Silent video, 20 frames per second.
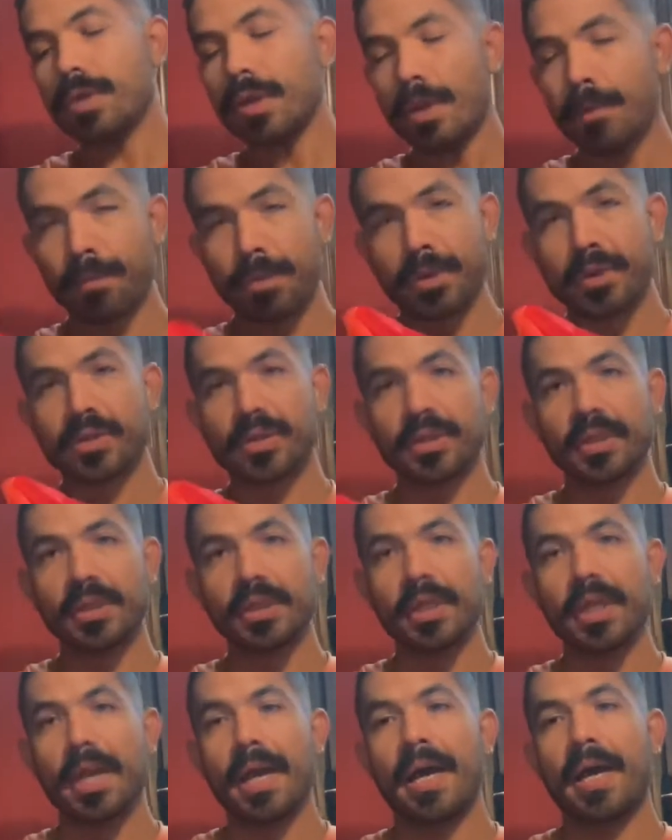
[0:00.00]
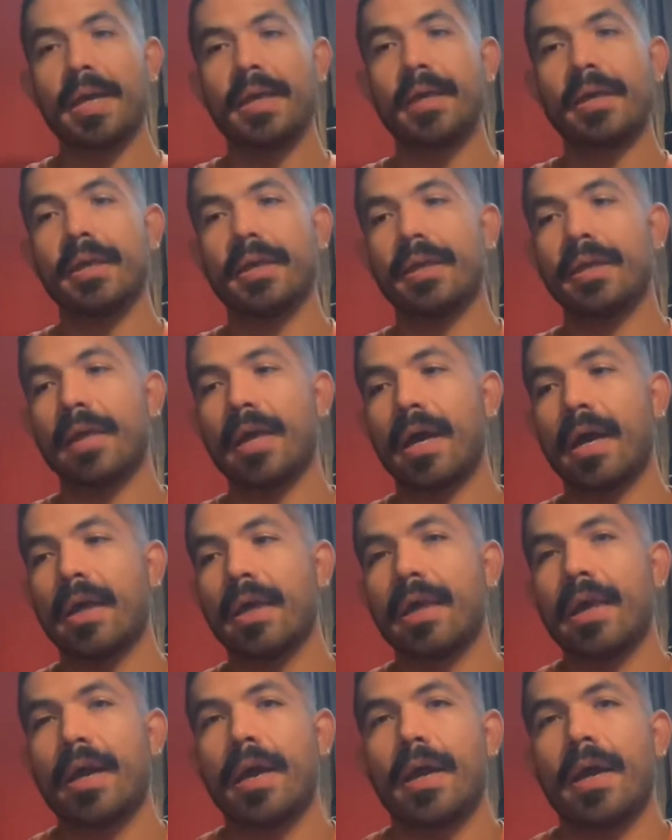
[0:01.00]
Personally, I
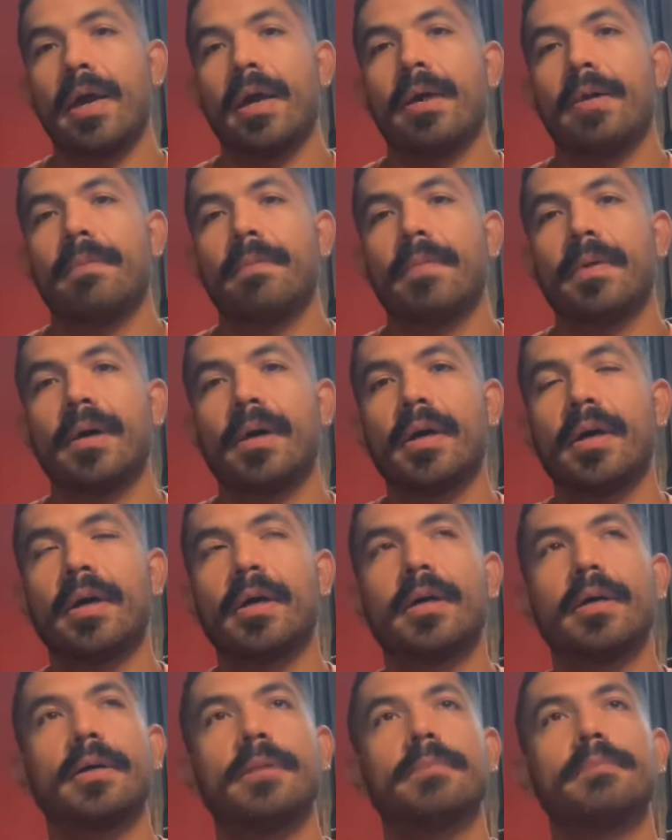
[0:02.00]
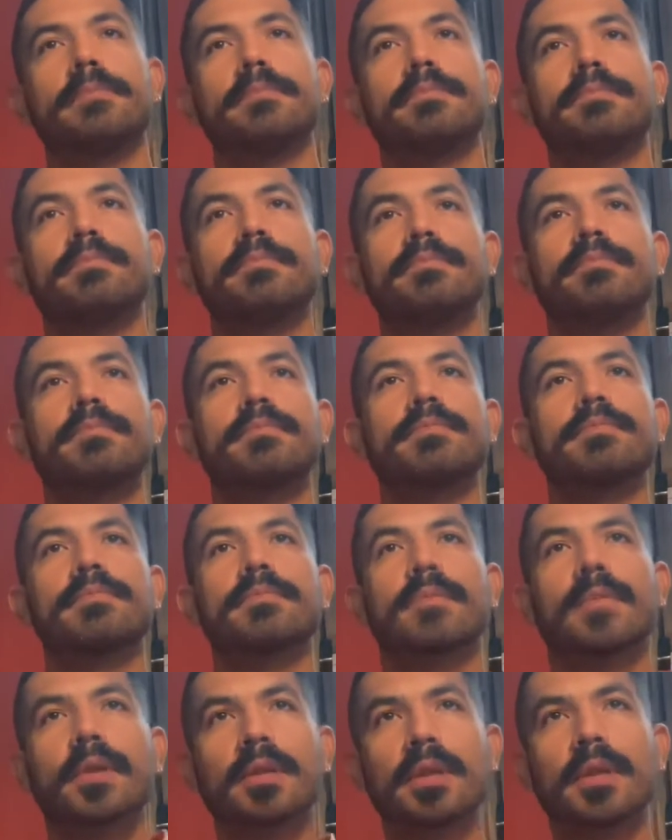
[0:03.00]
am
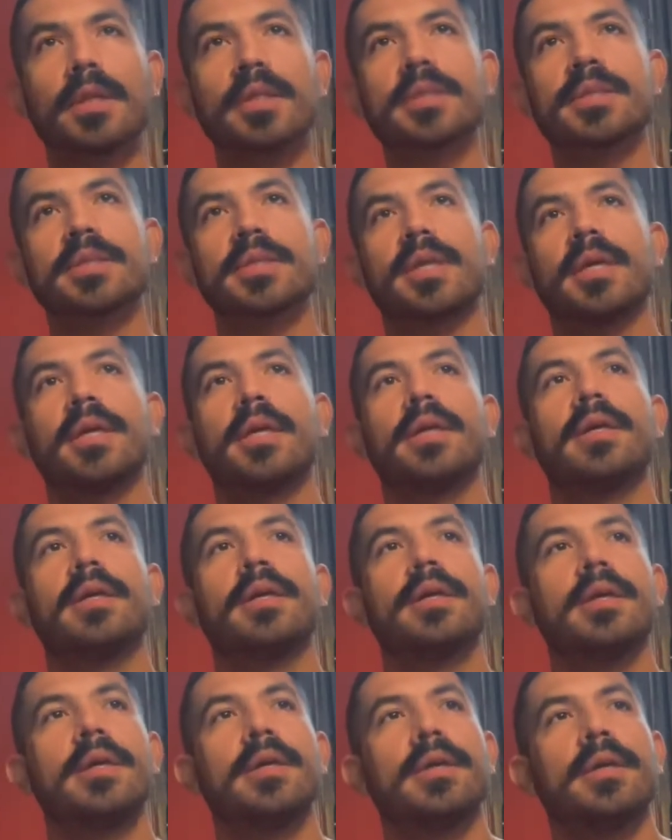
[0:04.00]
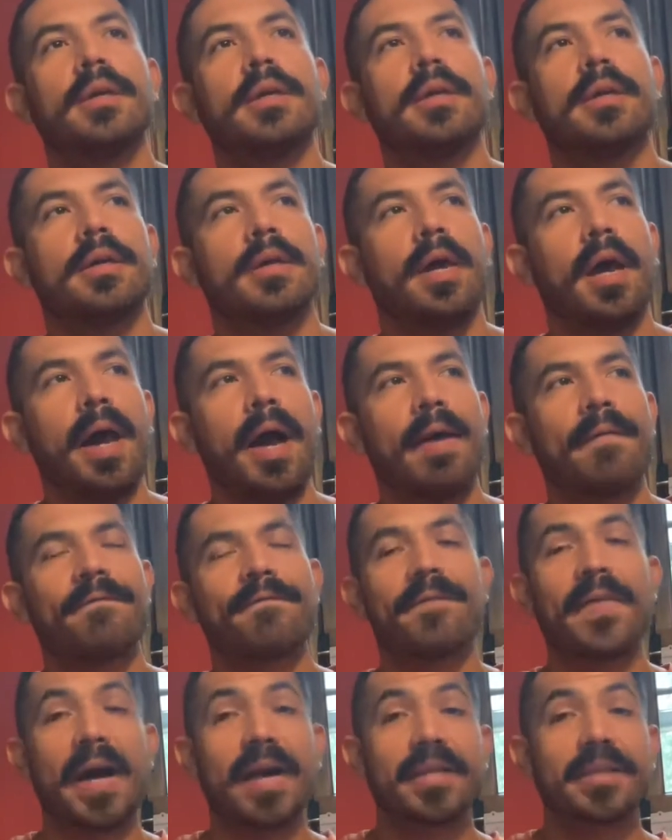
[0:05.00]
let's say a
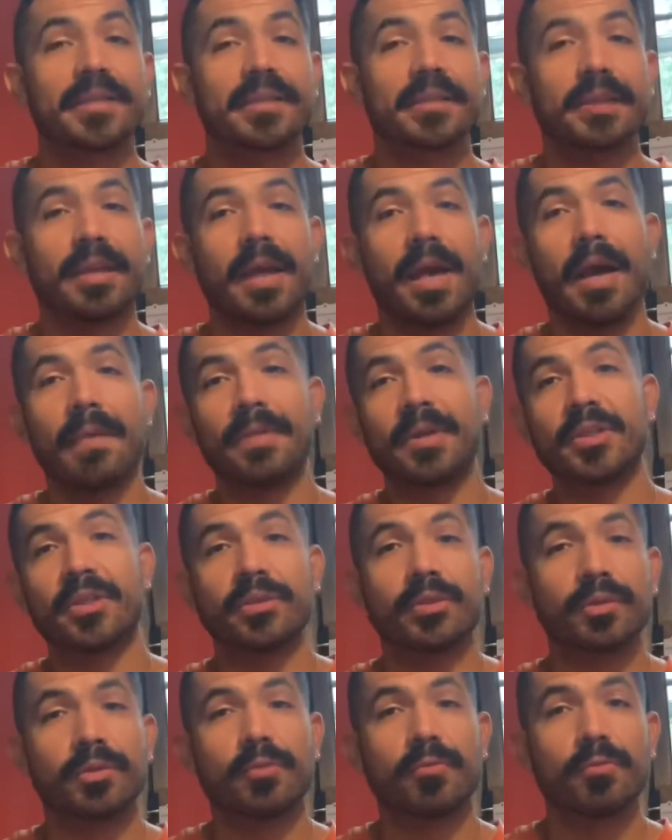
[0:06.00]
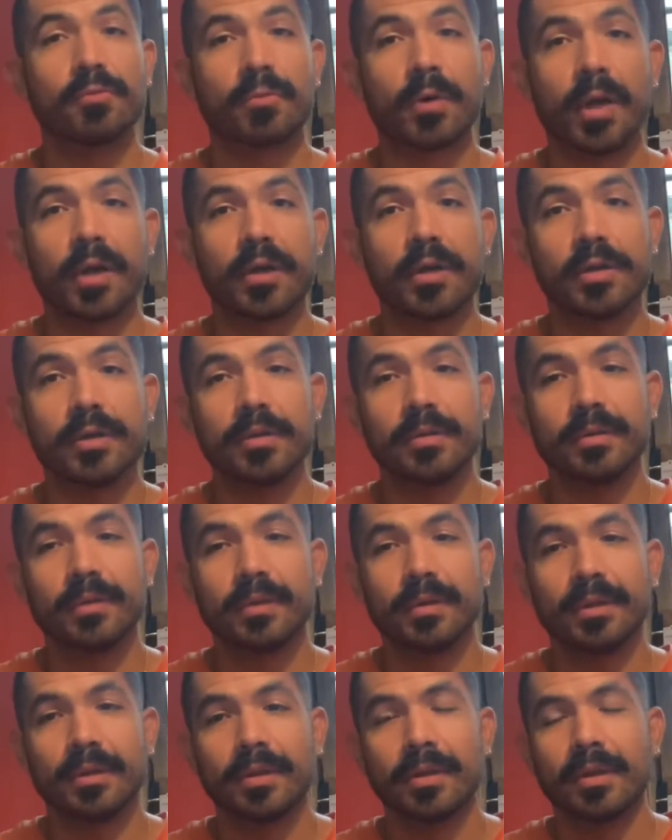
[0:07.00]
fast amateur runner,
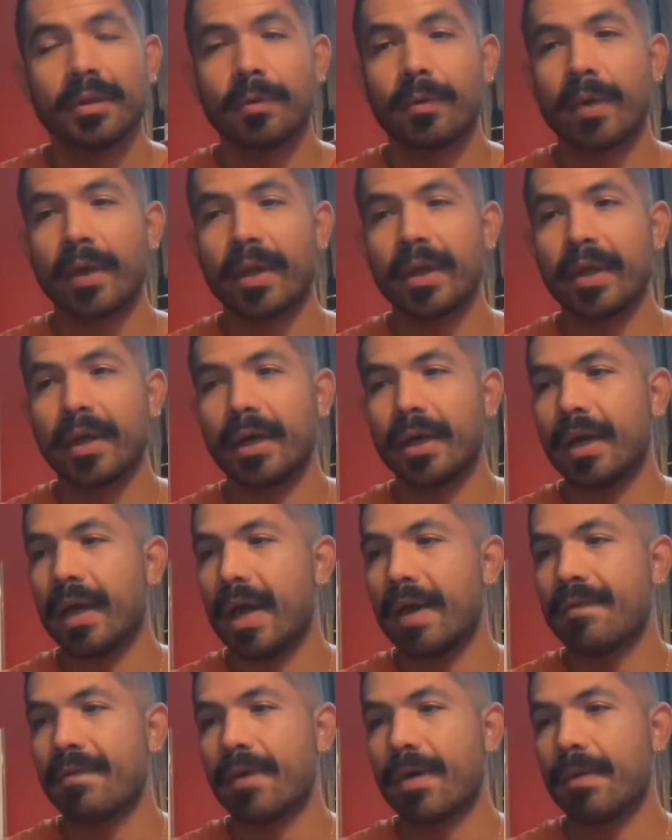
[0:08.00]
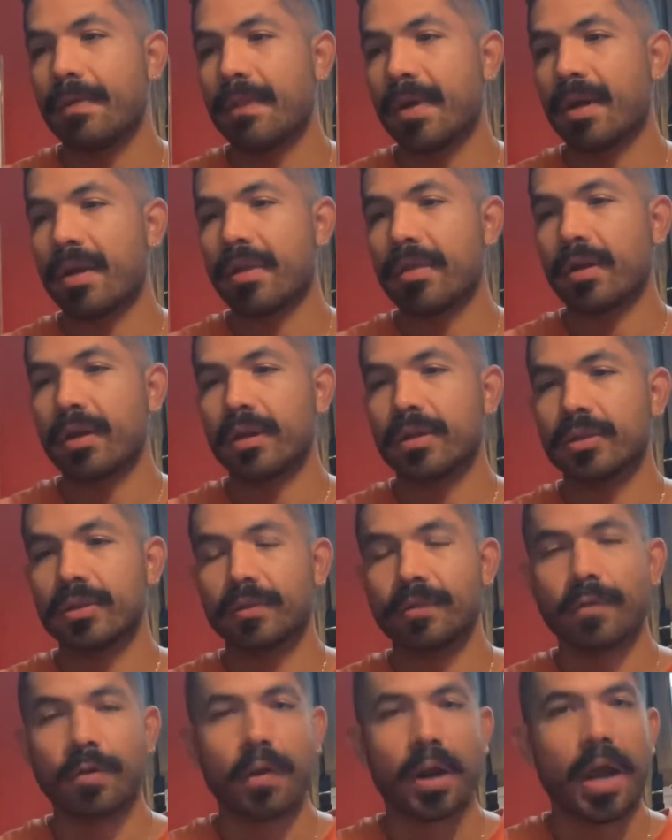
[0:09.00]
right? I have a marathon under
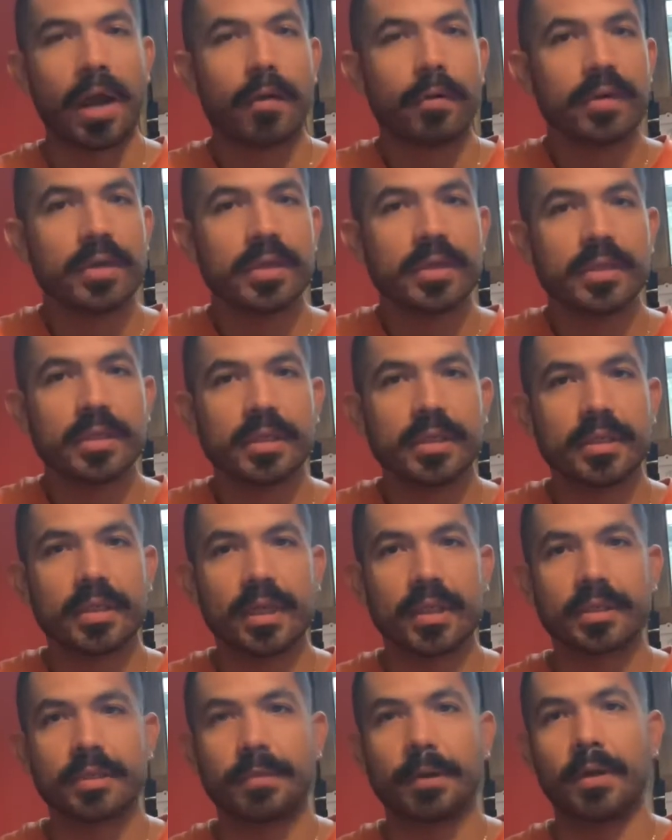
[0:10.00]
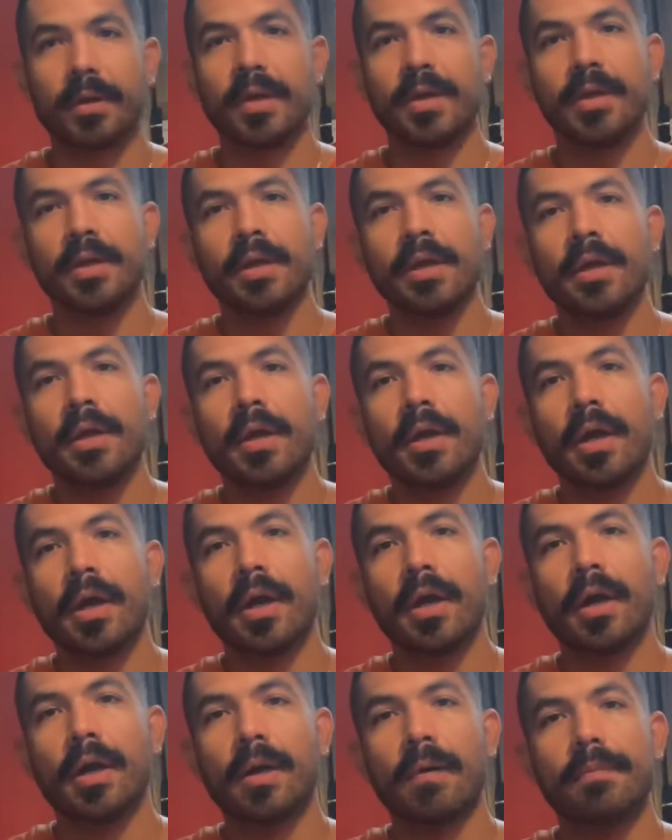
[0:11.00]
4 hours, and that's about it.
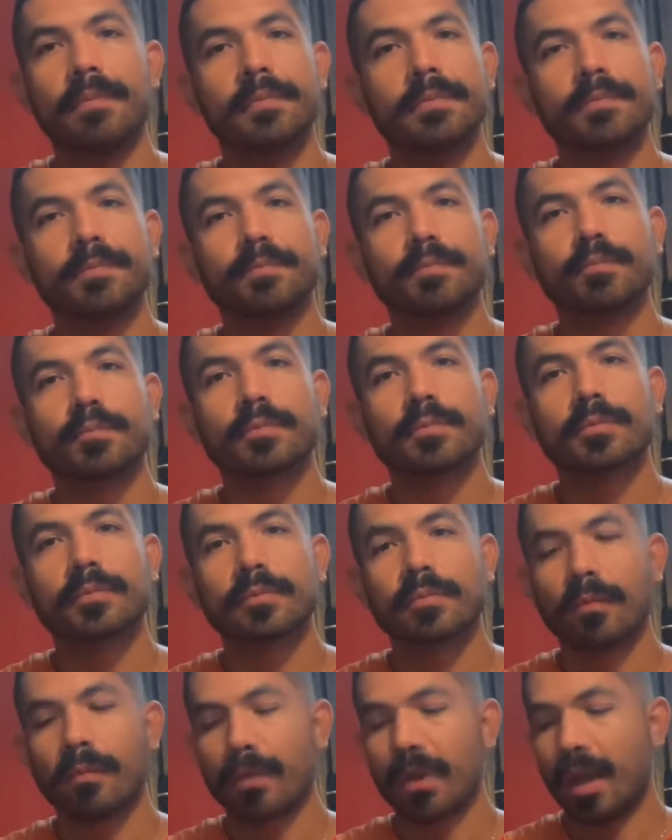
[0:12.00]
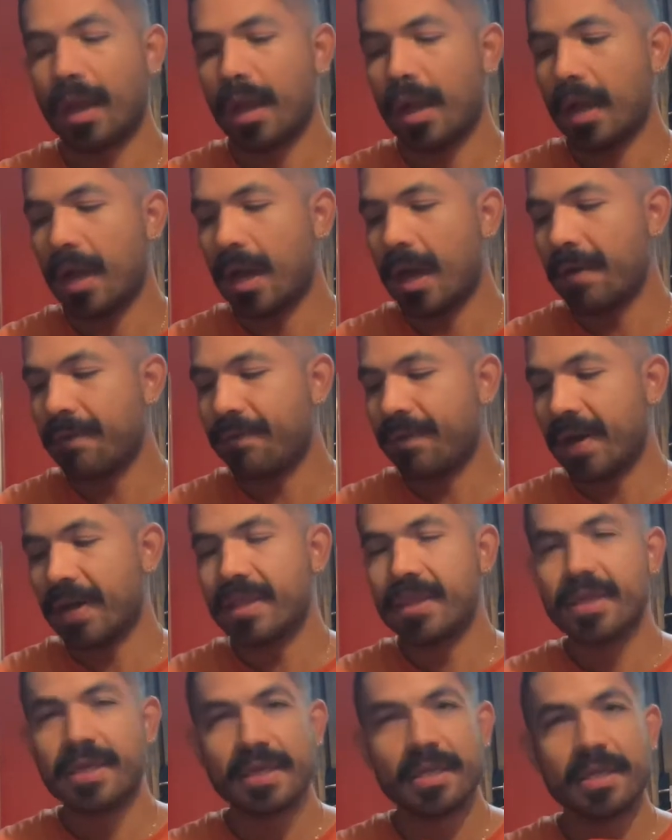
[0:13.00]
I
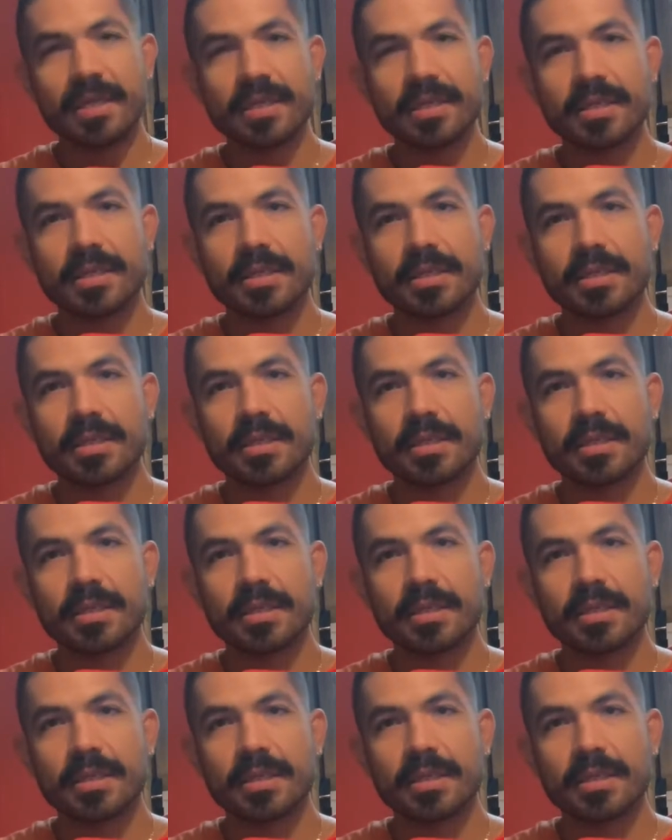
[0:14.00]
find this